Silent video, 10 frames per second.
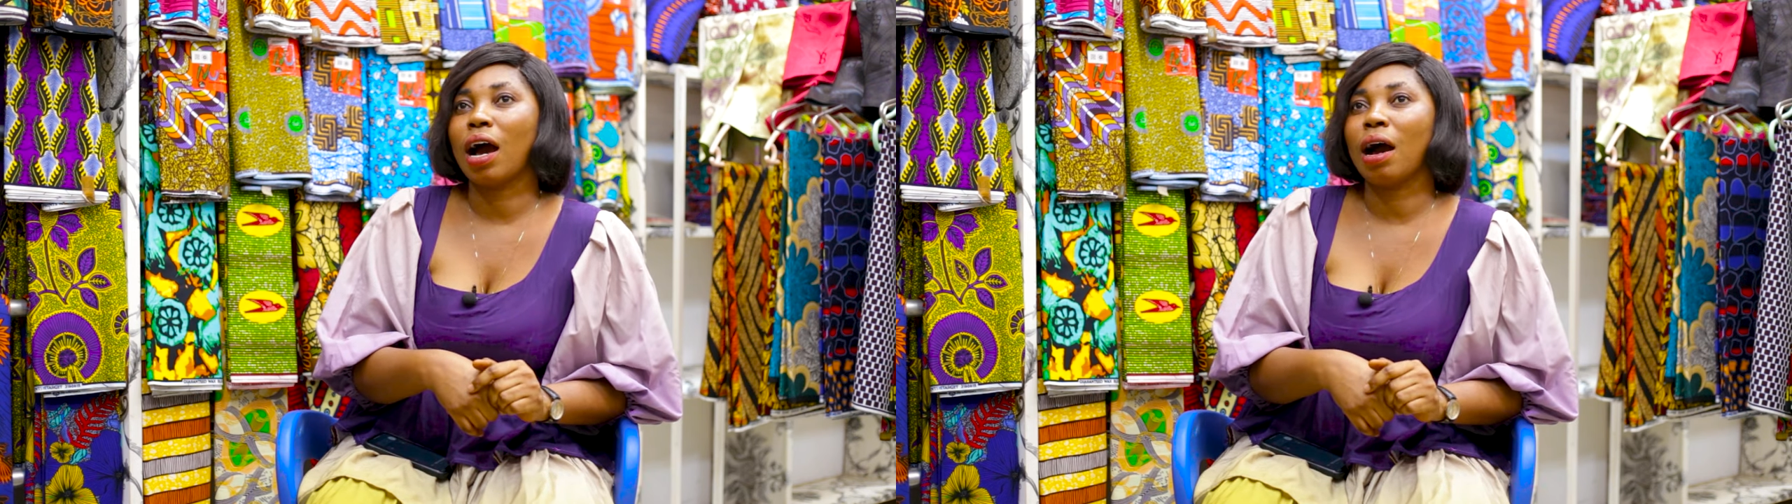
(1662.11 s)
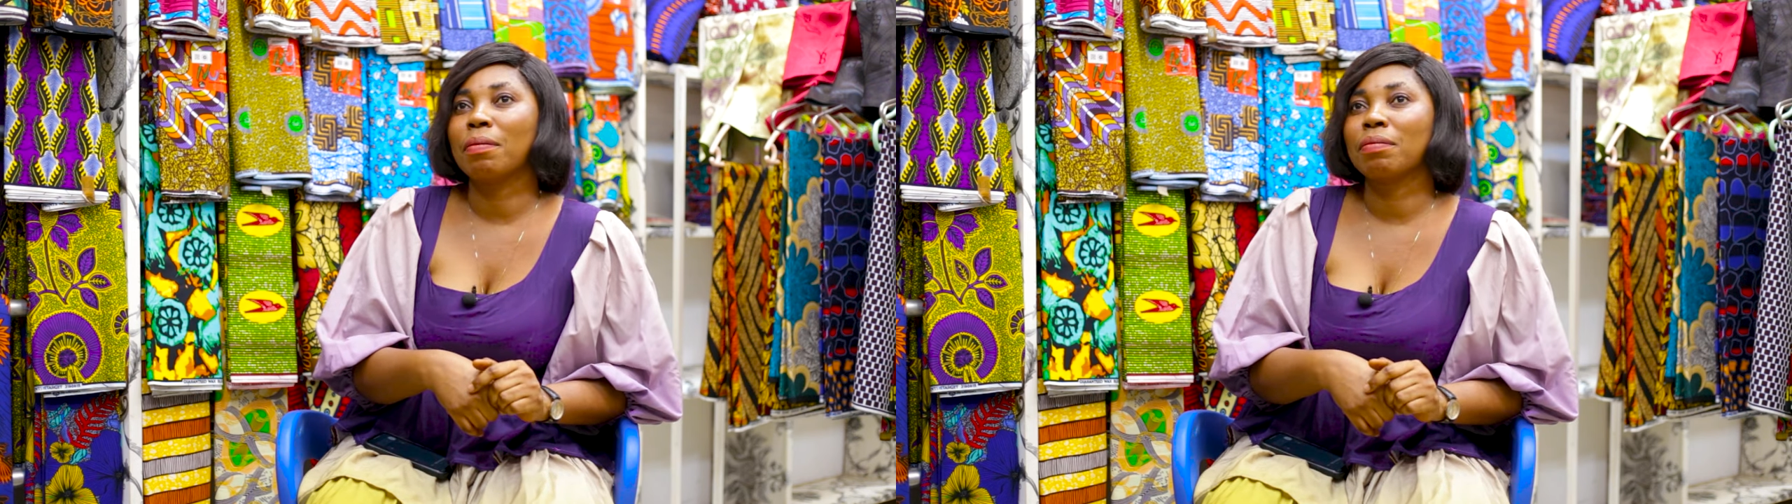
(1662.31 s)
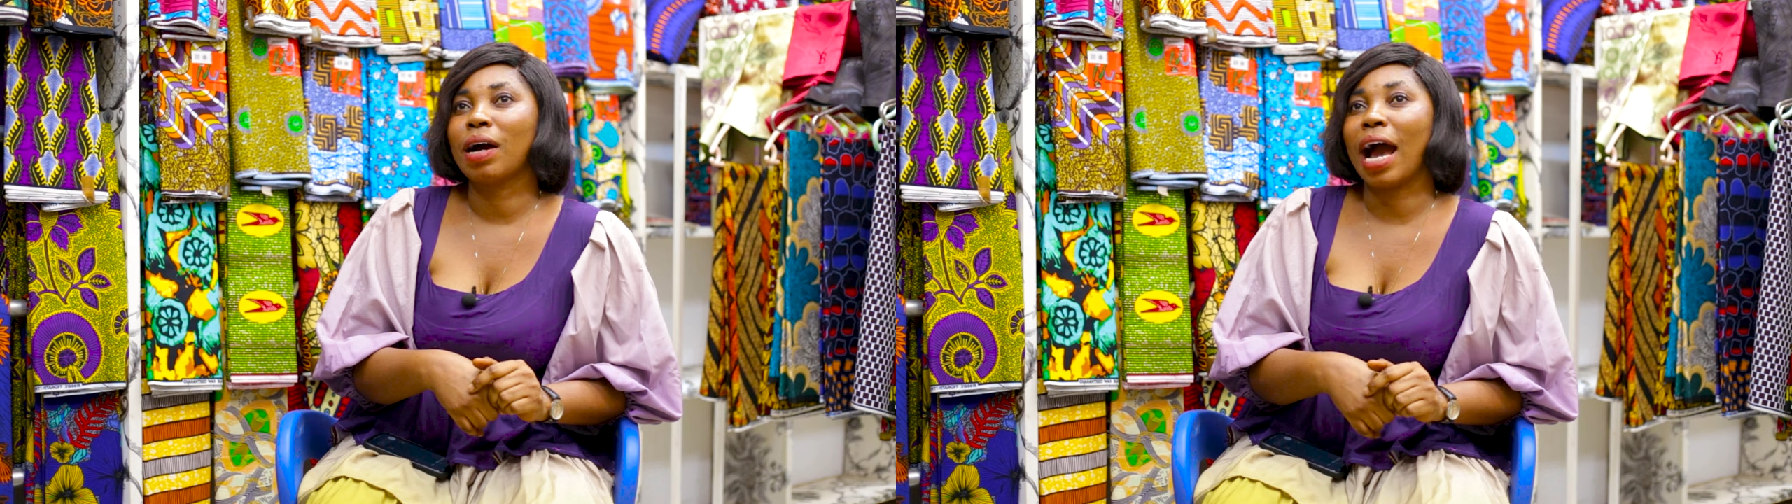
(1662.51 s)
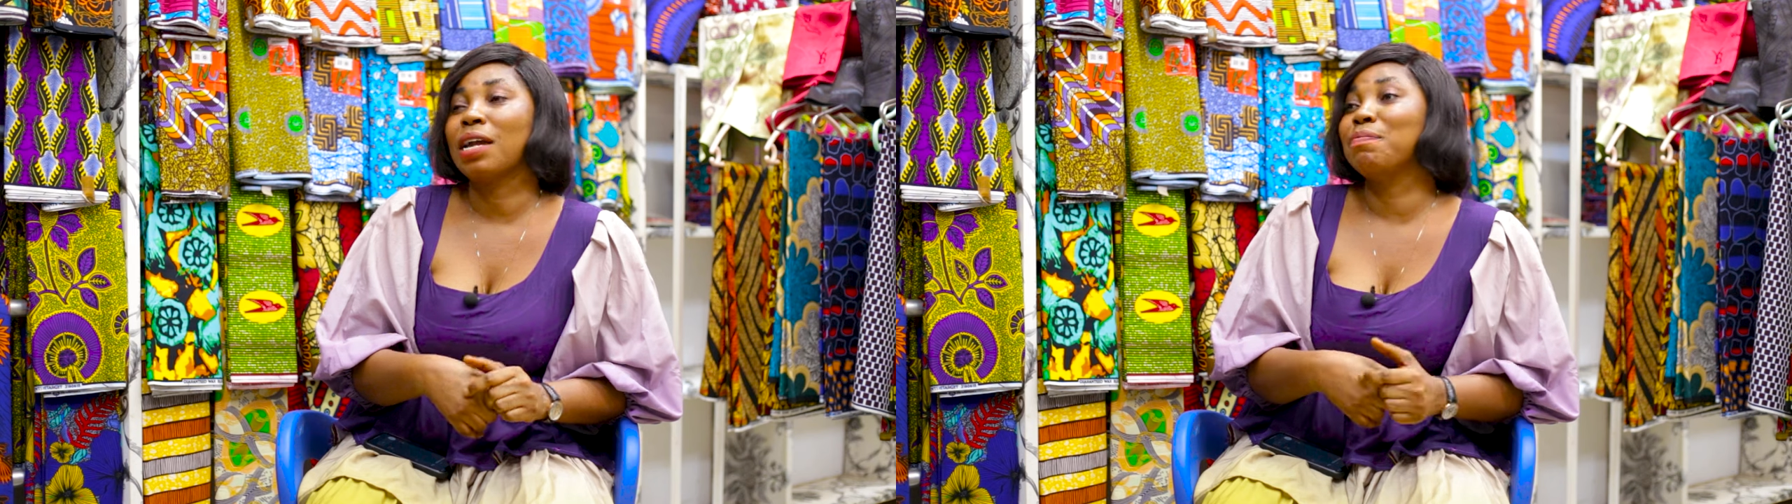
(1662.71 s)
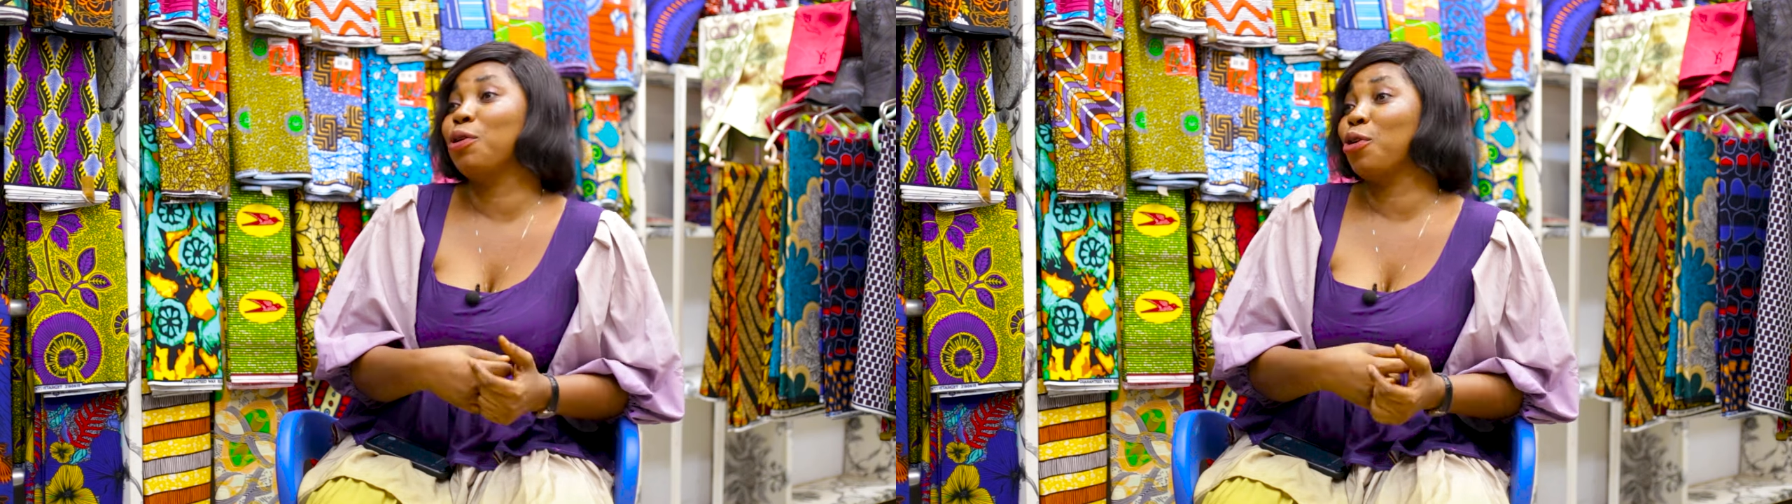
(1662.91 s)
um
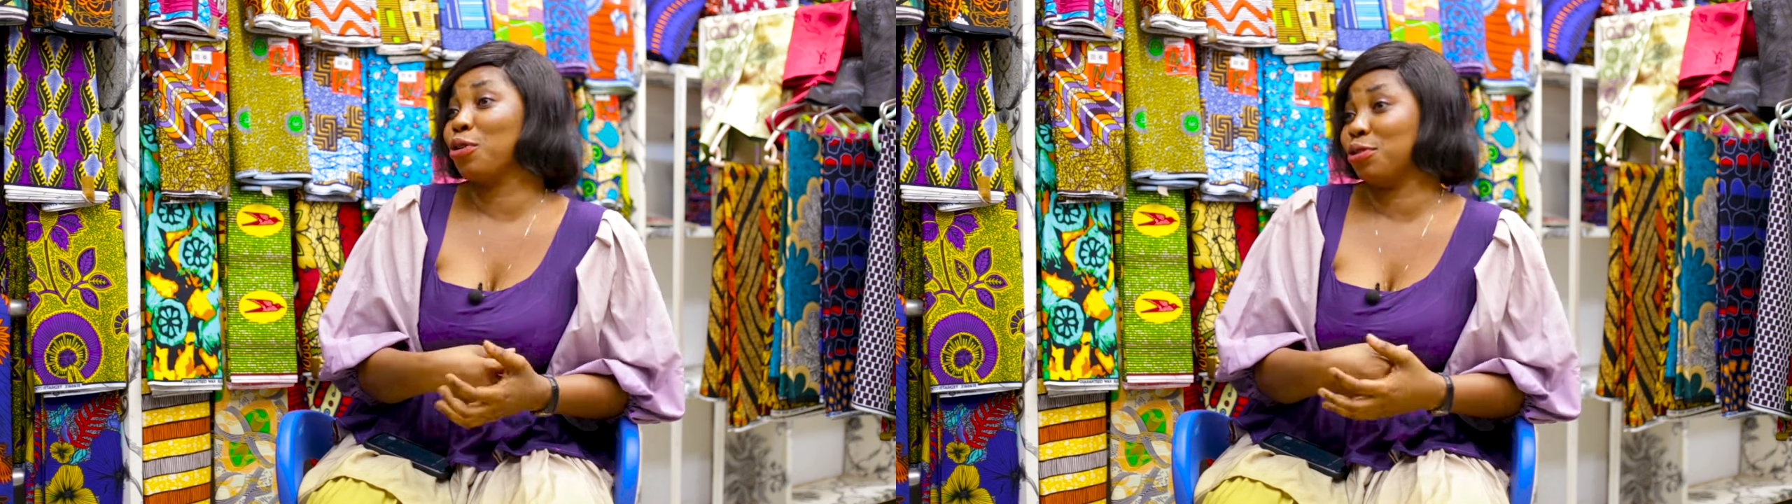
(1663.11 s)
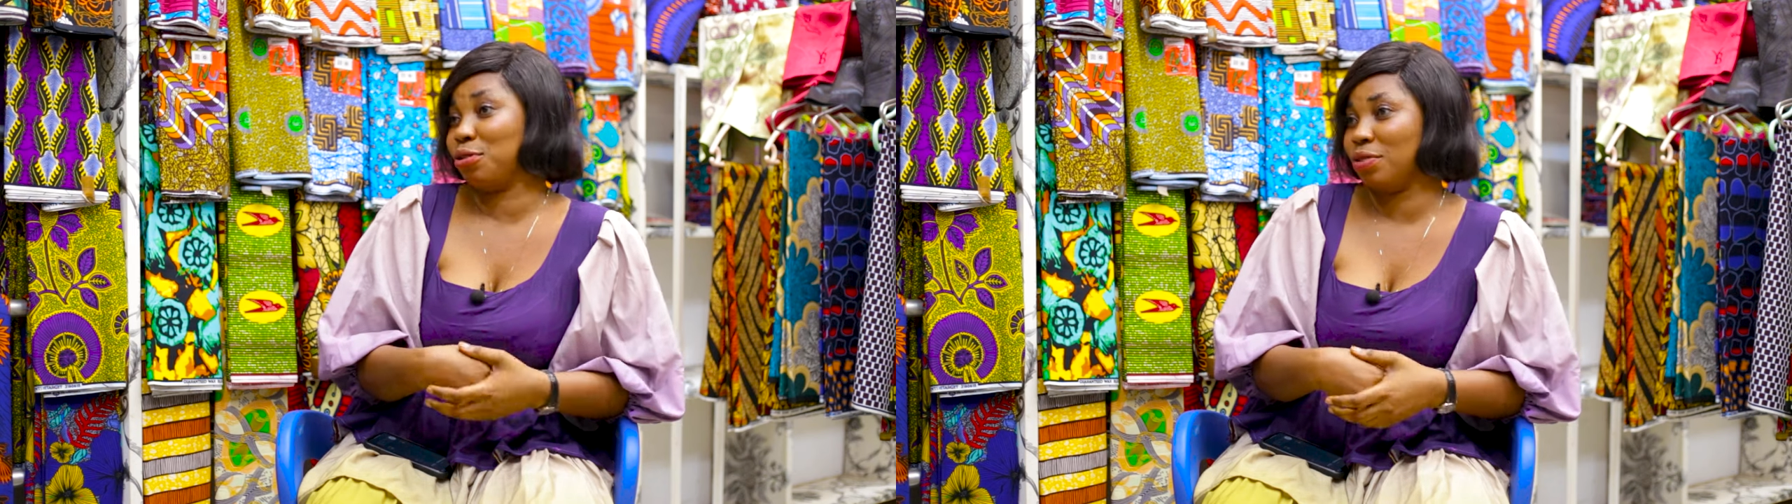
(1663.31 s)
I belongs